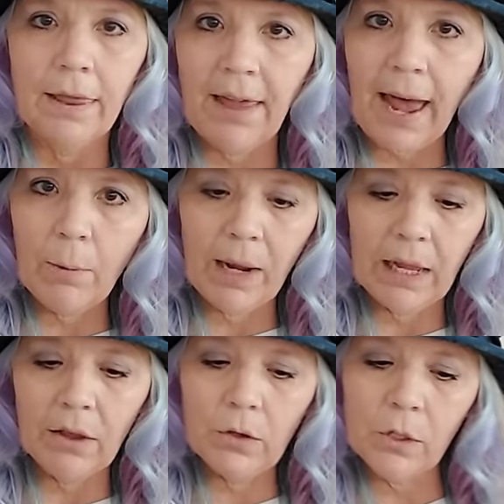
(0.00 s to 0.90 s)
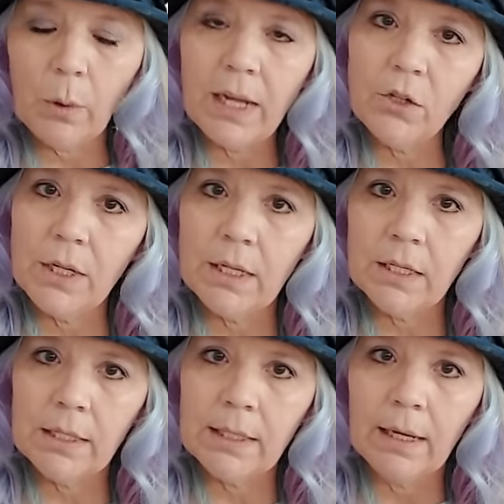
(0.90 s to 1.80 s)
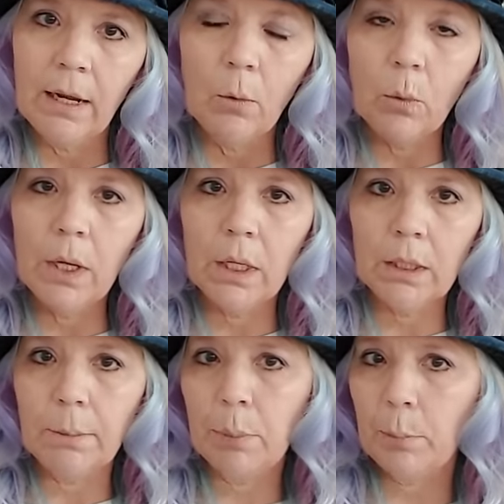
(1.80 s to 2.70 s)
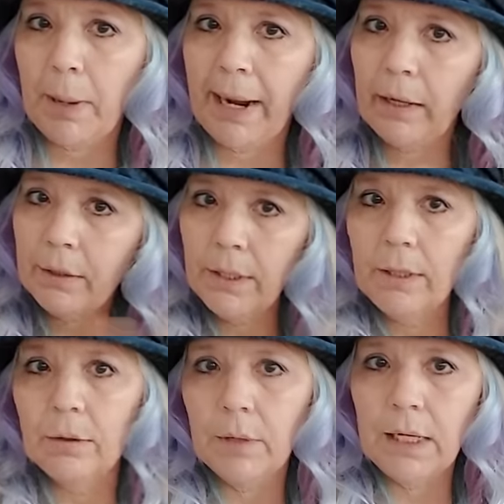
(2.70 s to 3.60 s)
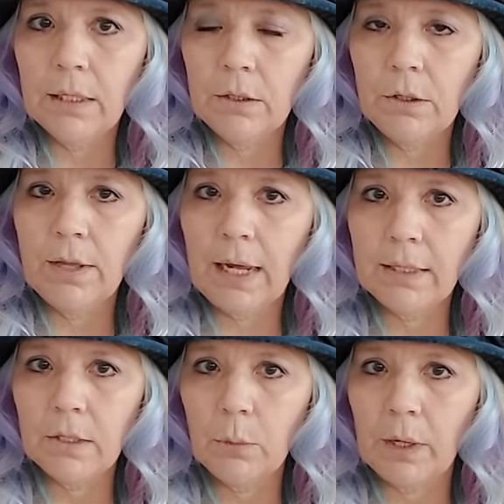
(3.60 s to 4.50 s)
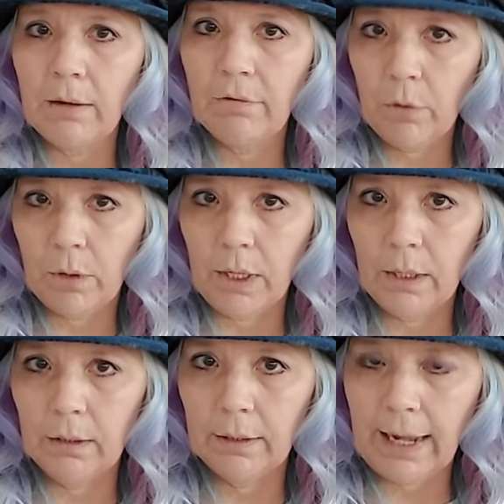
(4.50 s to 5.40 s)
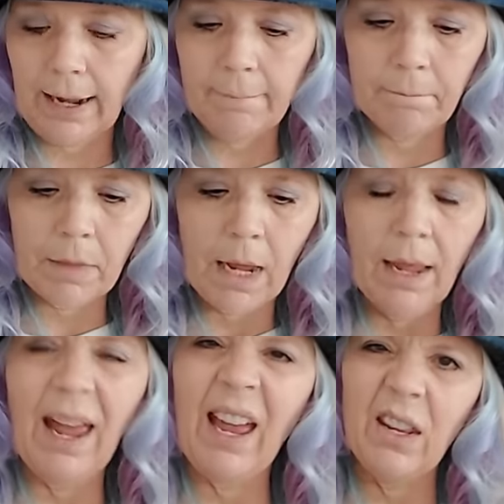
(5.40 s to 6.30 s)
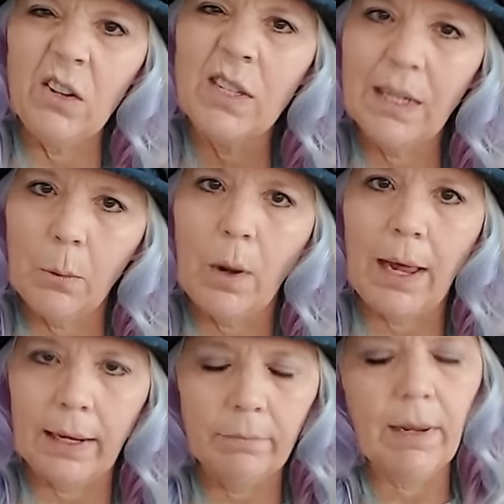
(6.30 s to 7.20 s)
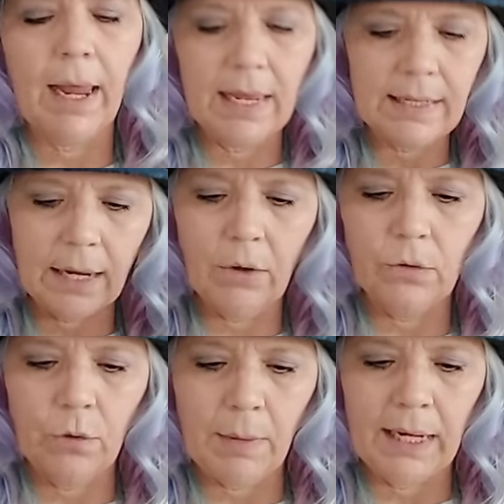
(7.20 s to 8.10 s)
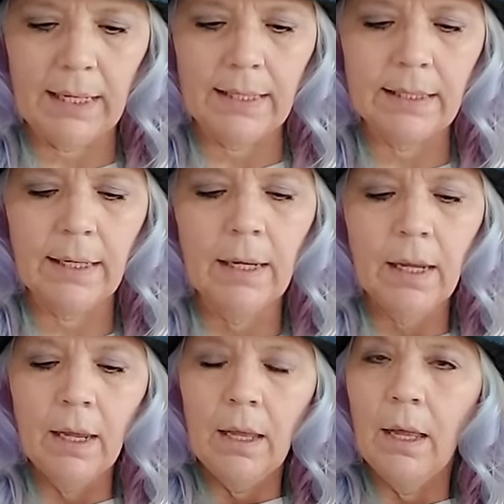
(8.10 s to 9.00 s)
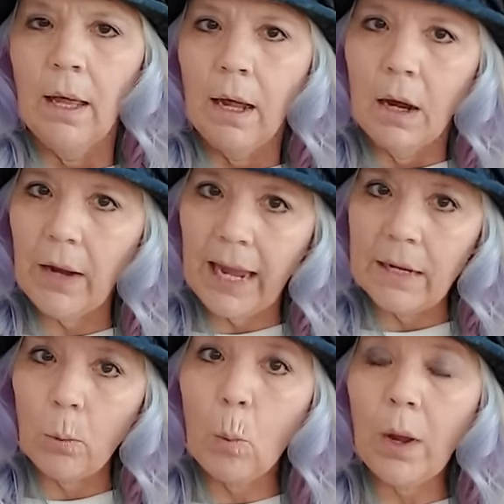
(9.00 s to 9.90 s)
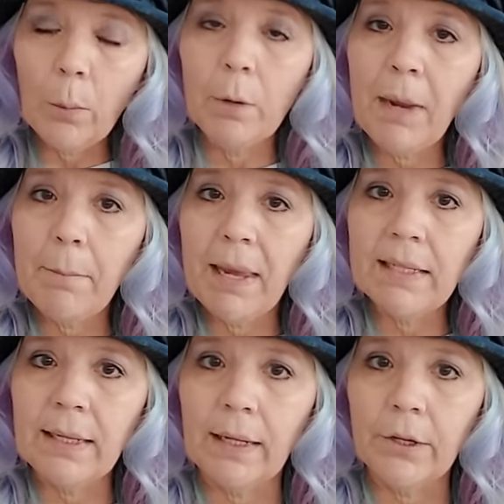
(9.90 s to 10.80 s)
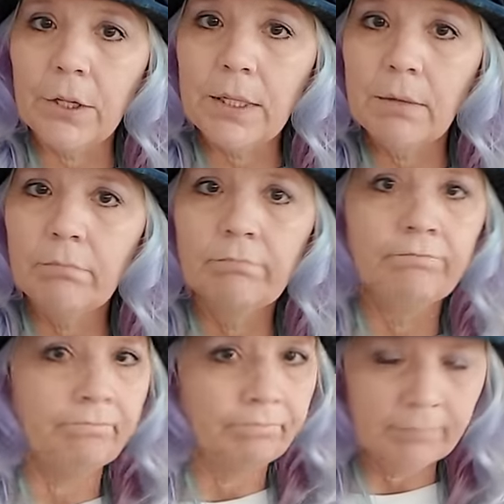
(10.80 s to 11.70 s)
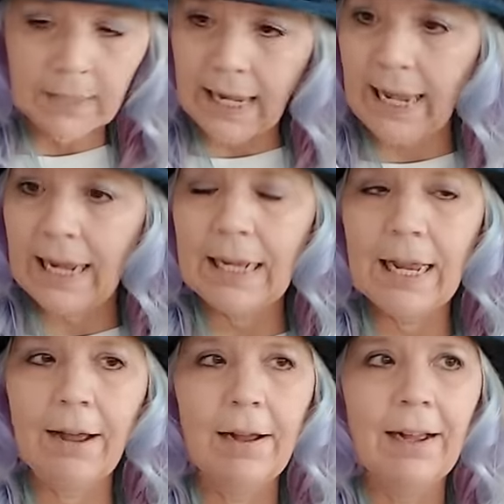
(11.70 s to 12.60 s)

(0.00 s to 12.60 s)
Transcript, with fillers: That way, those questions will propel you into 2024, okay? And you'll see why as I go through my list. Okay, what were my best sellers? Okay,